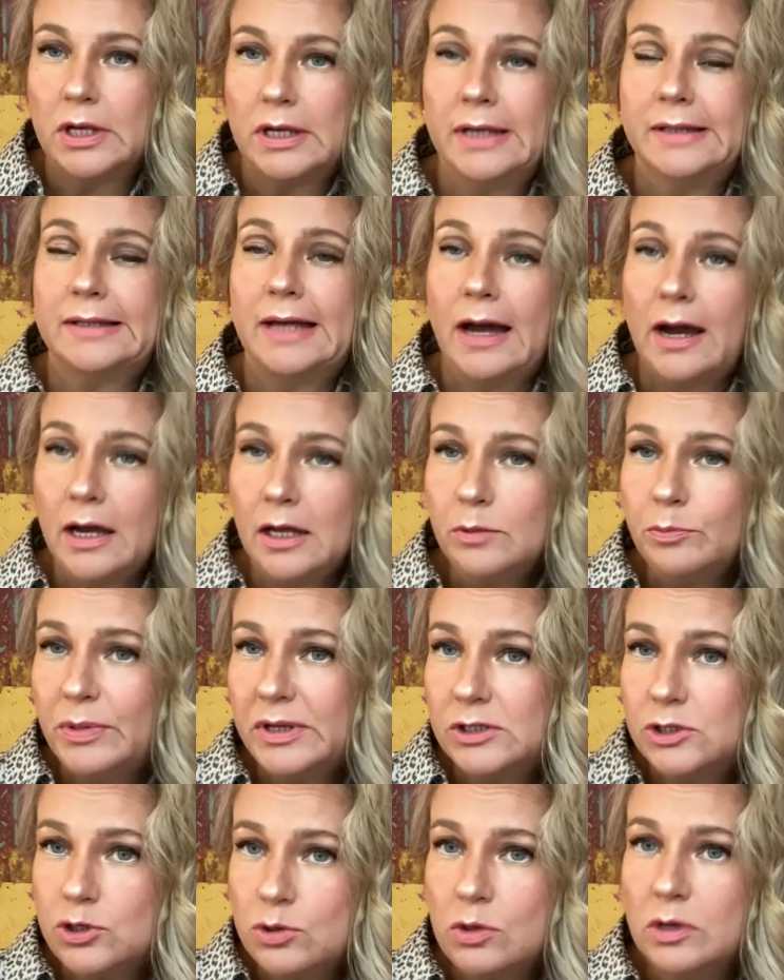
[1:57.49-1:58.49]
And I'll be
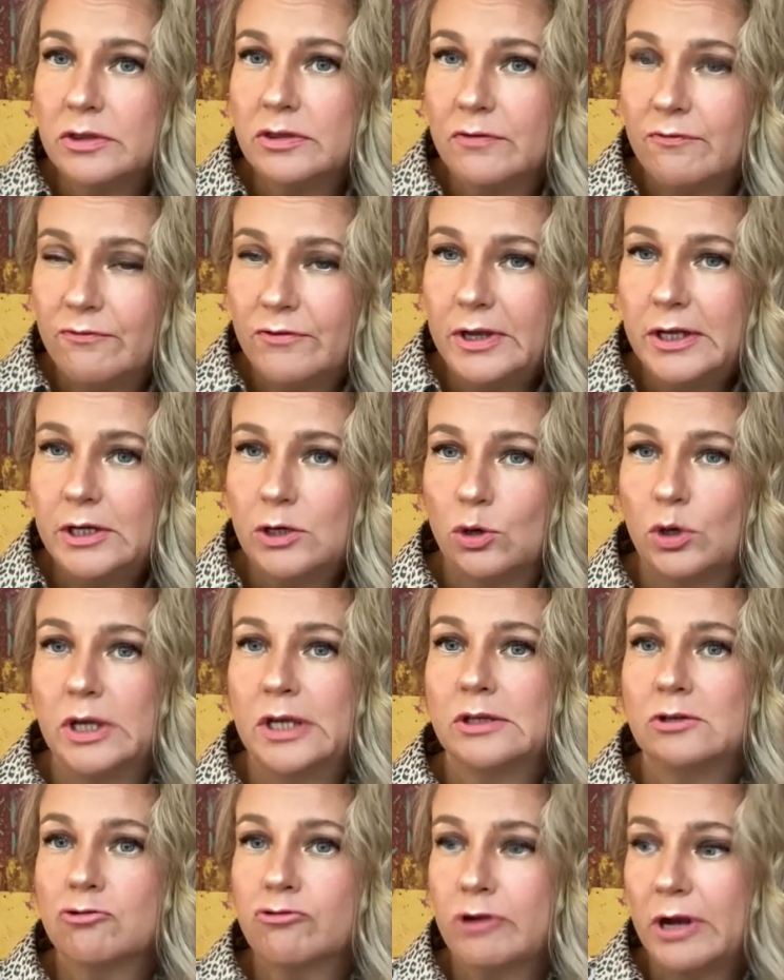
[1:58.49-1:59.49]
doing the video
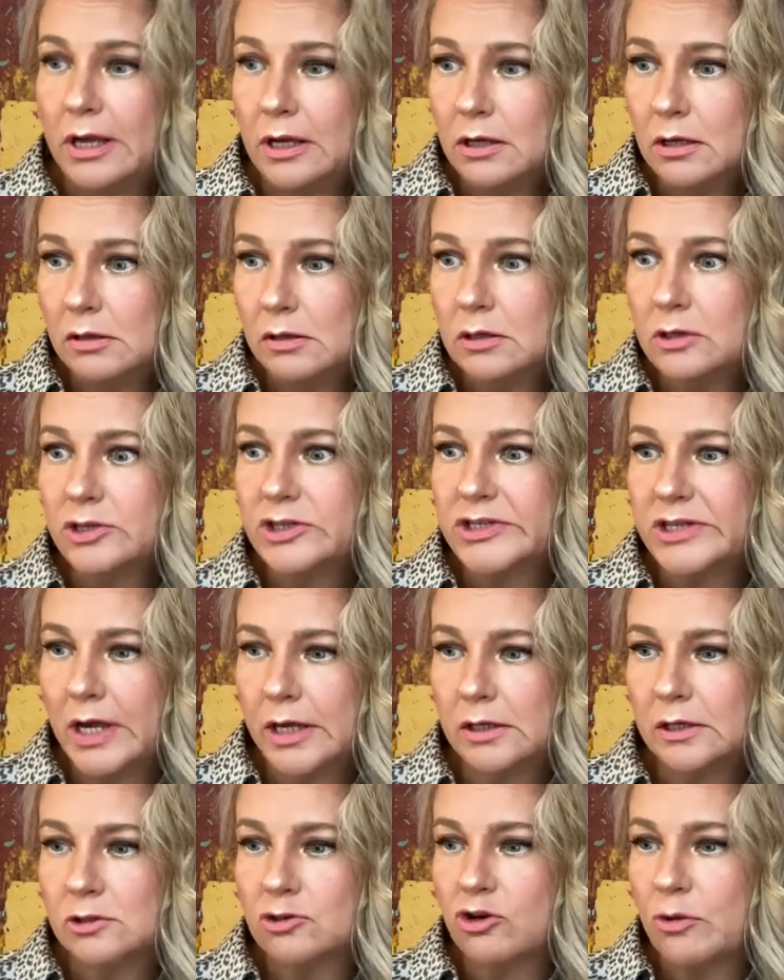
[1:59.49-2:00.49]
in regular
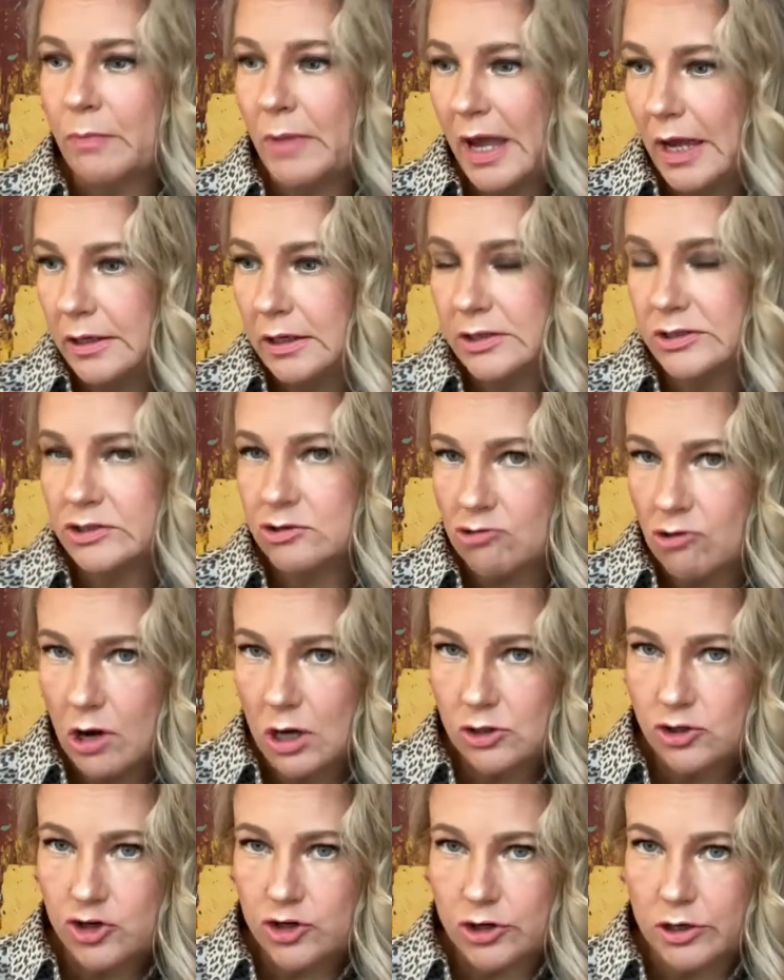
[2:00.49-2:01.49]
psychodramatic
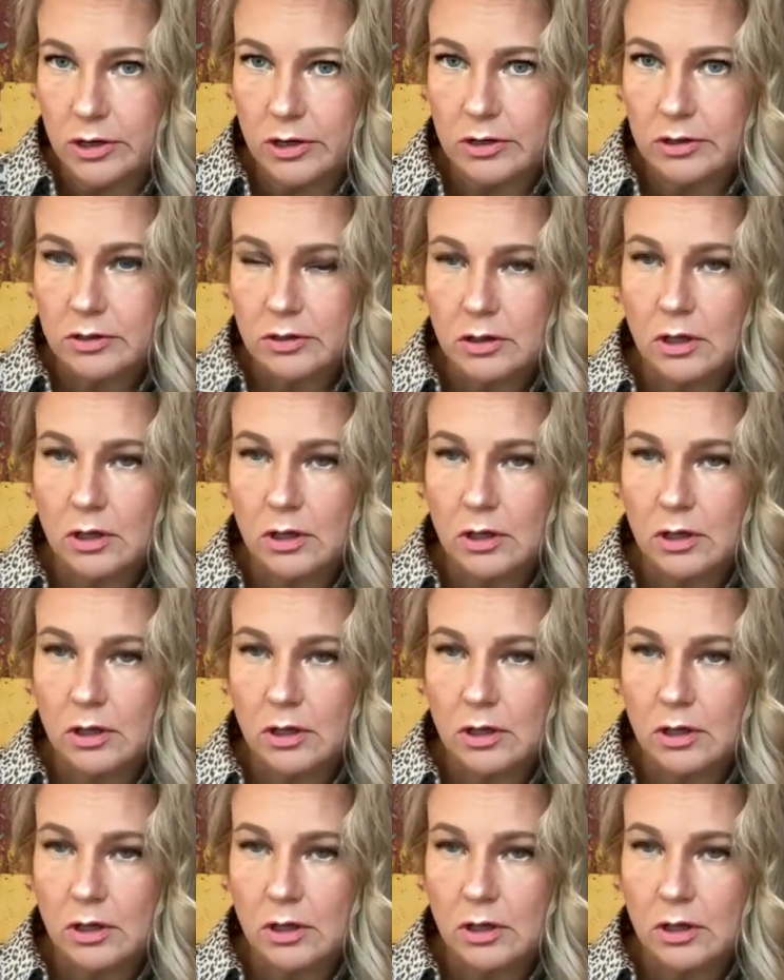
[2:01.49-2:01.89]
structure.